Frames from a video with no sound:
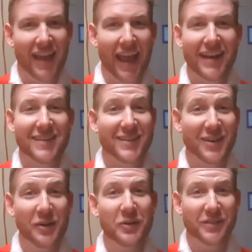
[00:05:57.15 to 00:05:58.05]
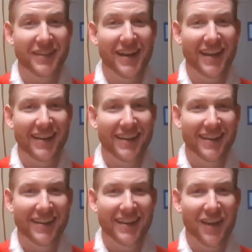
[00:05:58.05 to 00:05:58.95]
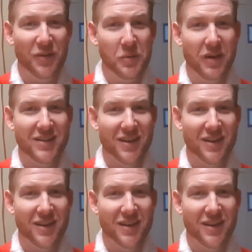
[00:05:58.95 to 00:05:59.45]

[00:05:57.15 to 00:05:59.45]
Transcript: And he's a total nut. If you watch